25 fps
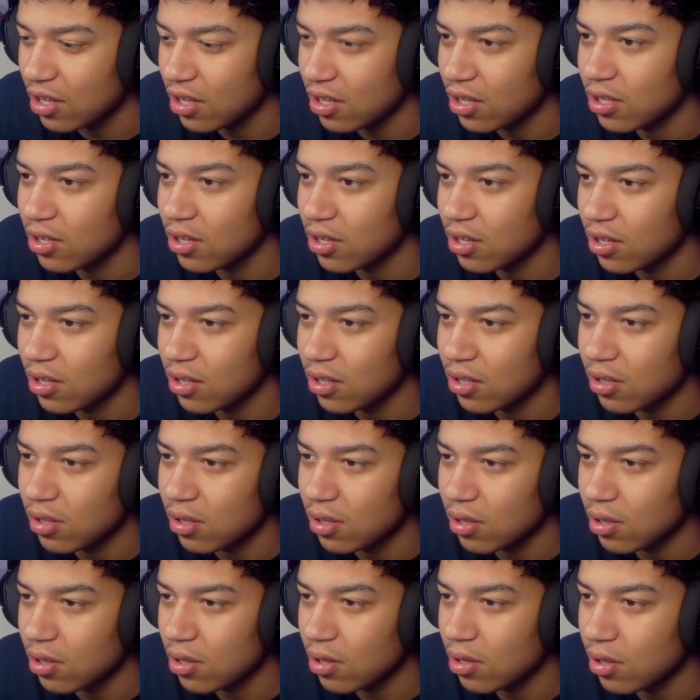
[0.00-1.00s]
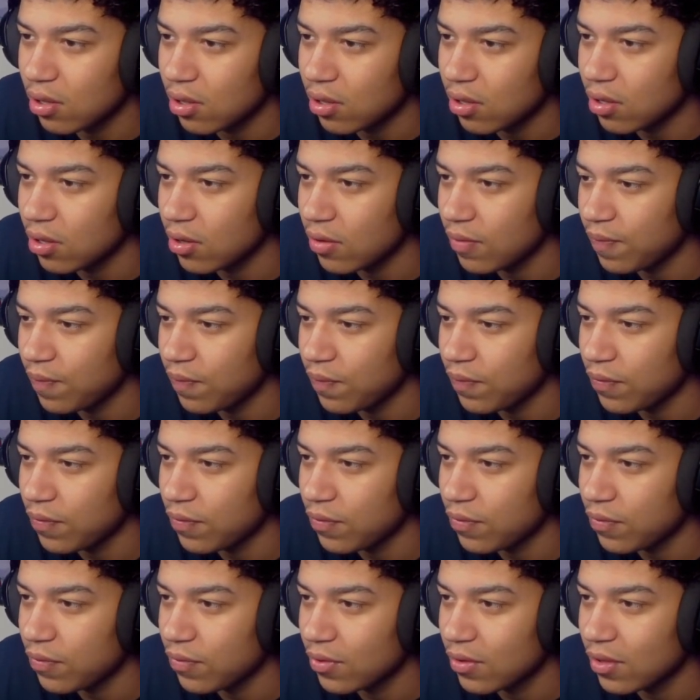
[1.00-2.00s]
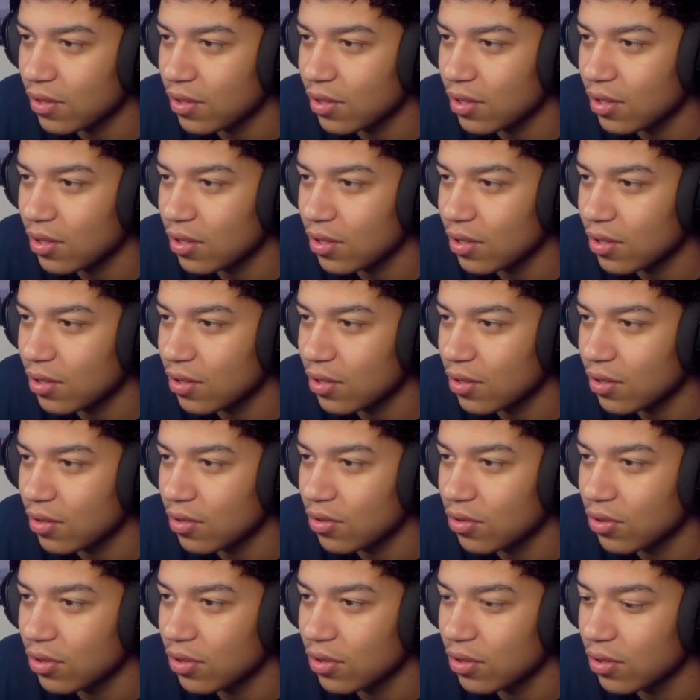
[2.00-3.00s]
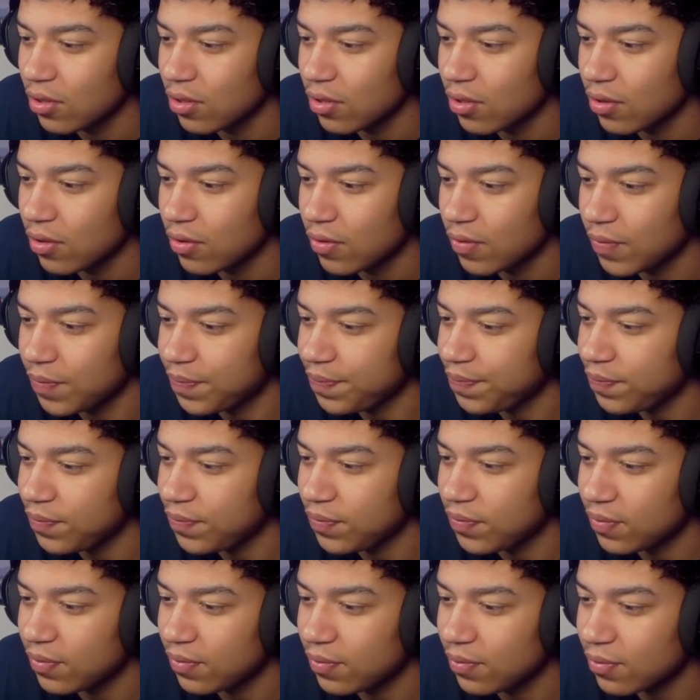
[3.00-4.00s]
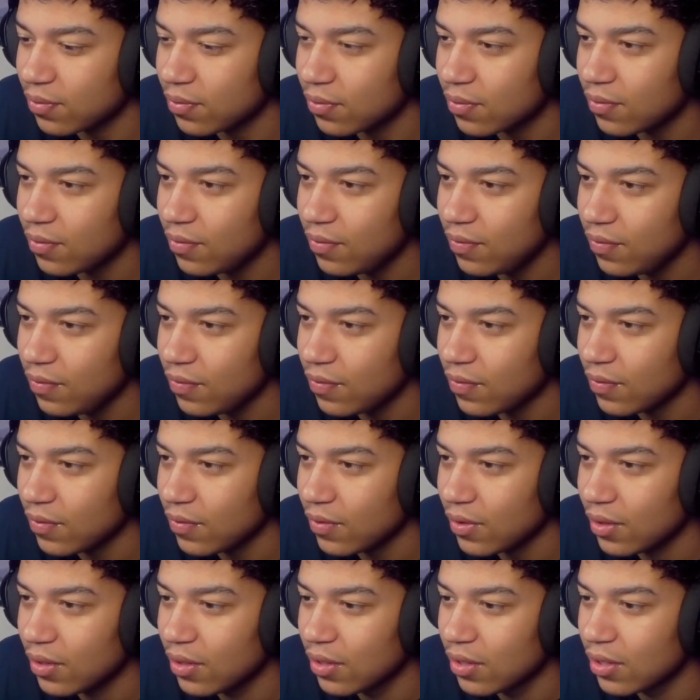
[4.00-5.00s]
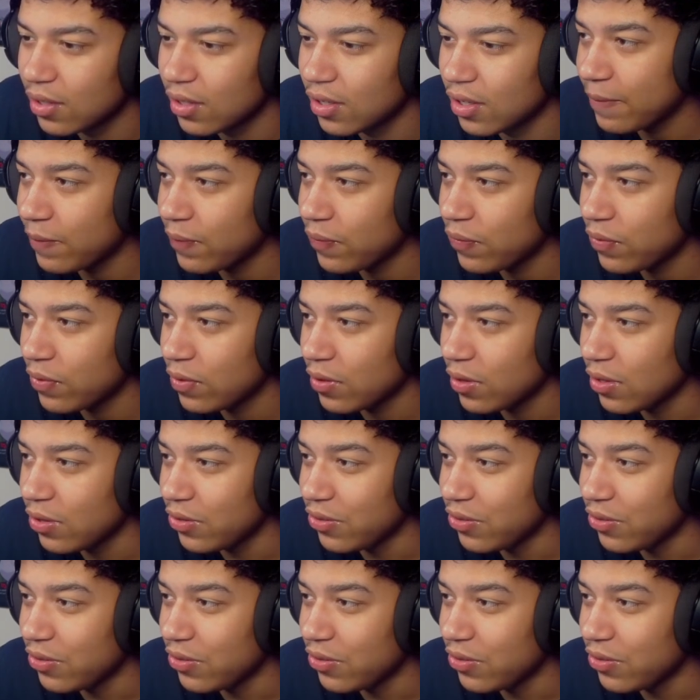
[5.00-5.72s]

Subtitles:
(silence)